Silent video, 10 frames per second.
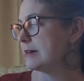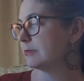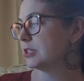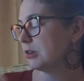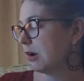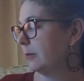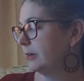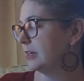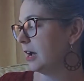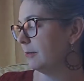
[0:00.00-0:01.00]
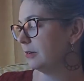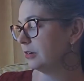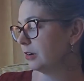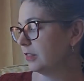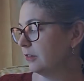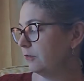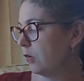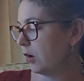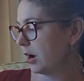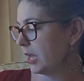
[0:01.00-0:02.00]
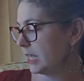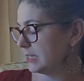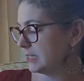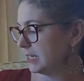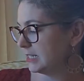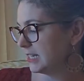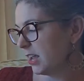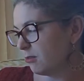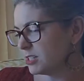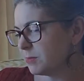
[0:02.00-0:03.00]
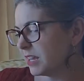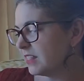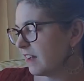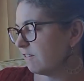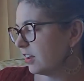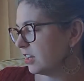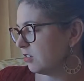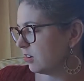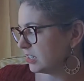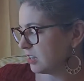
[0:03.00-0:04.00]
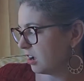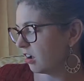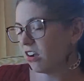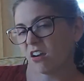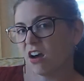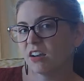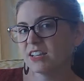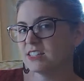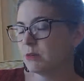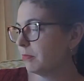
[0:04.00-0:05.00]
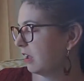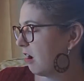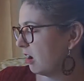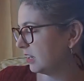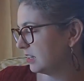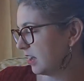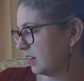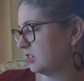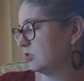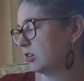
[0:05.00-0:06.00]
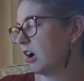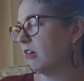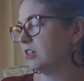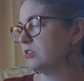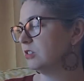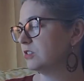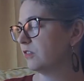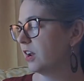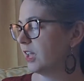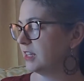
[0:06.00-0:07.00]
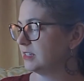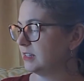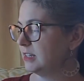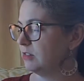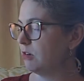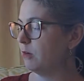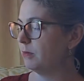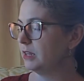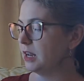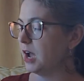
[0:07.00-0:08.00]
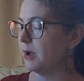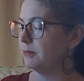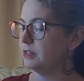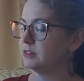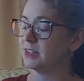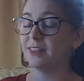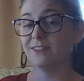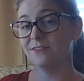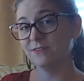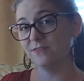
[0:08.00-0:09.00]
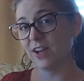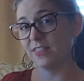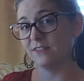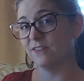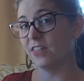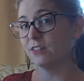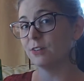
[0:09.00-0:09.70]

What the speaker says: So you open it up and you're in the forest, and it's saying, "What's making that funny noise? Honk, honk, honk." It's a big honking dinosaur calling to its friends. And then you open it up and you find the feathery